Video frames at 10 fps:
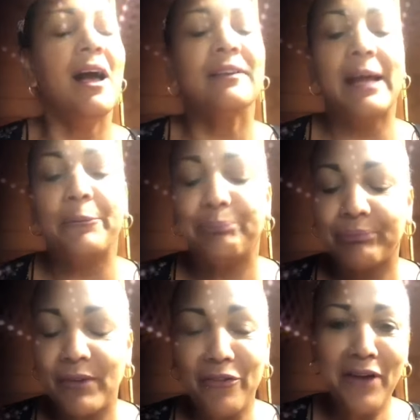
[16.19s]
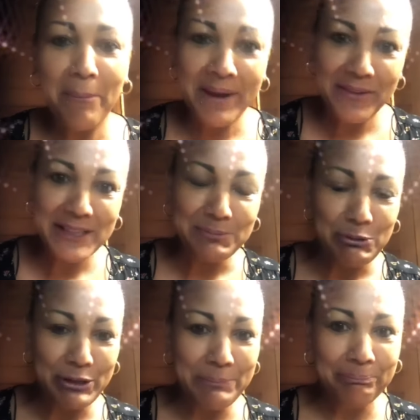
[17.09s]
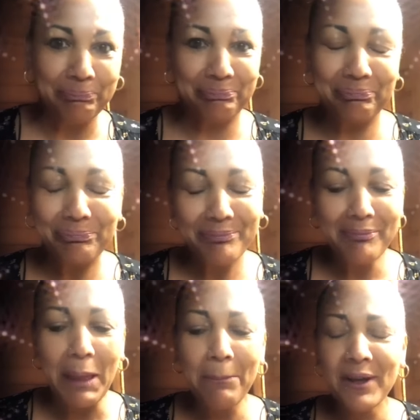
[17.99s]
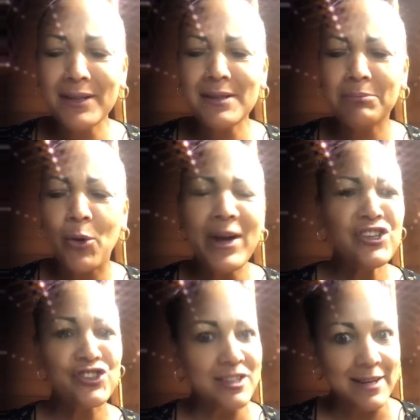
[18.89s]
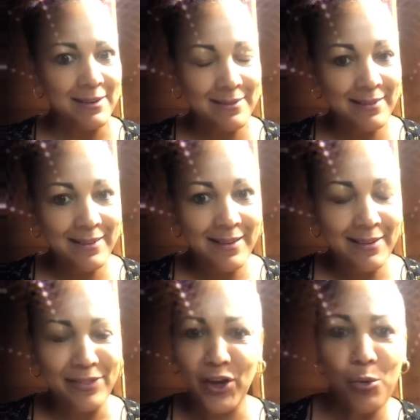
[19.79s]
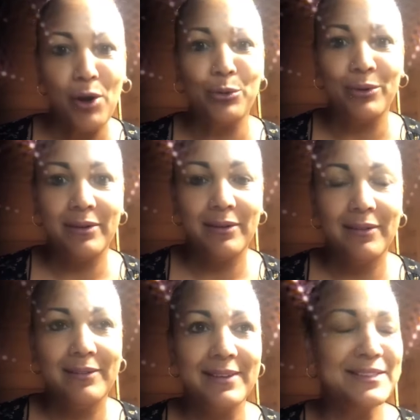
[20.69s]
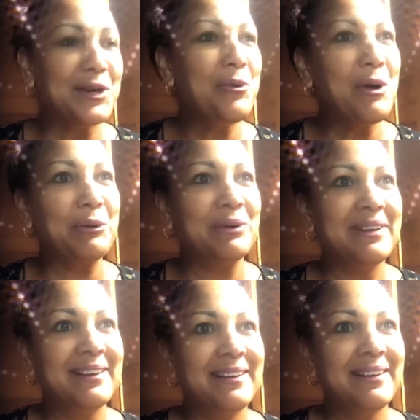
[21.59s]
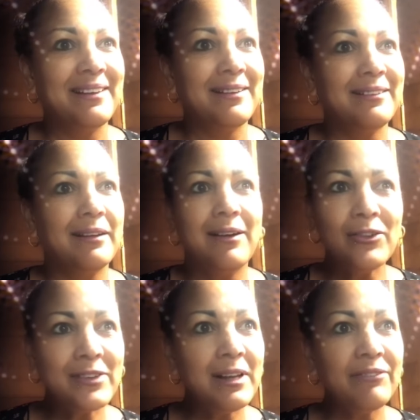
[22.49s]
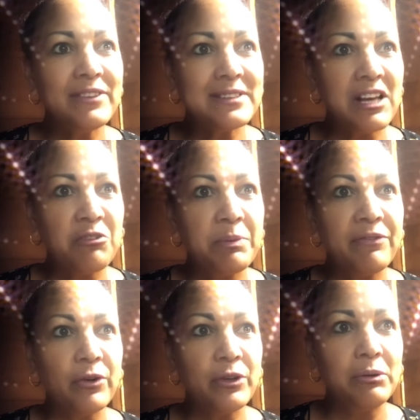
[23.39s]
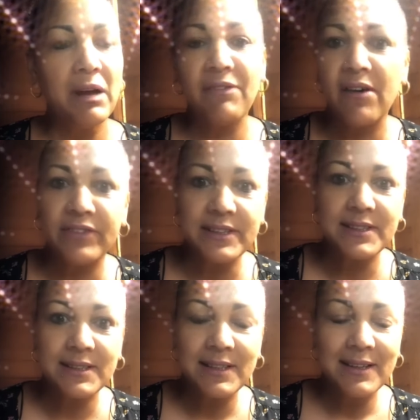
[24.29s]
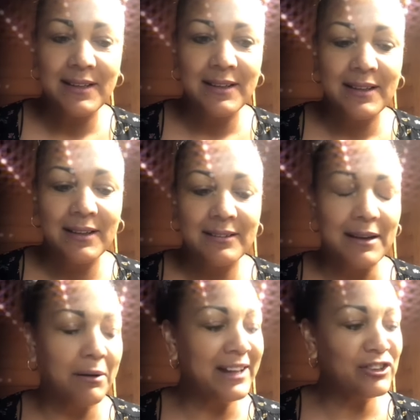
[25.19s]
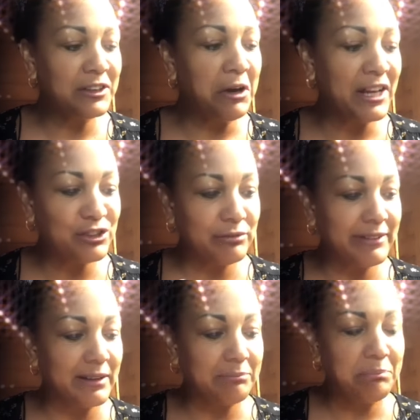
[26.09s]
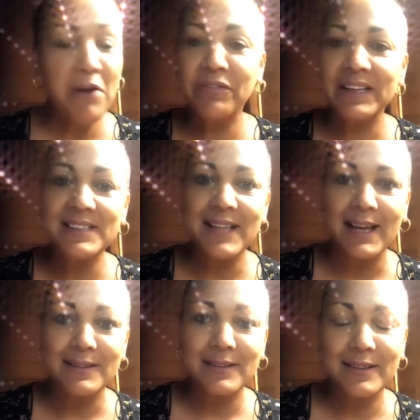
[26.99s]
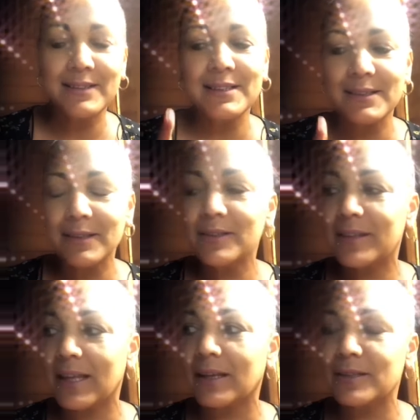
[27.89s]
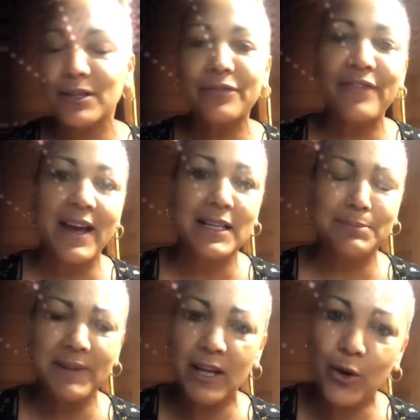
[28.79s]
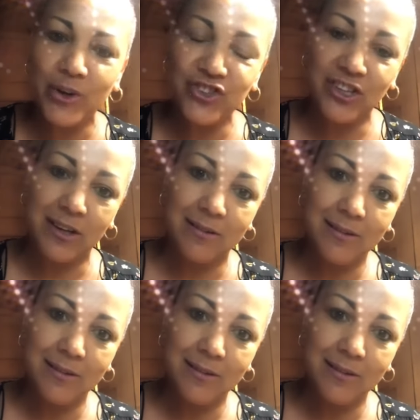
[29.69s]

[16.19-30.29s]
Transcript: Now, I've come here this morning because I'm questioning the quote. There's a quote, you've got to love yourself before you love others. Now, I actually perfectly said, because it's a good thing, it's a good phase, but then I question it.